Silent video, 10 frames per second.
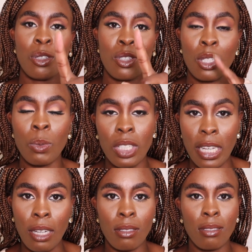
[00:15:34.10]
just watch
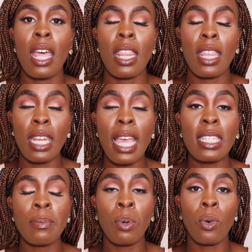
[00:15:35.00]
out. The
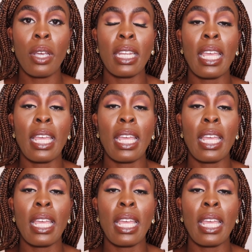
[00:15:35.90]
next point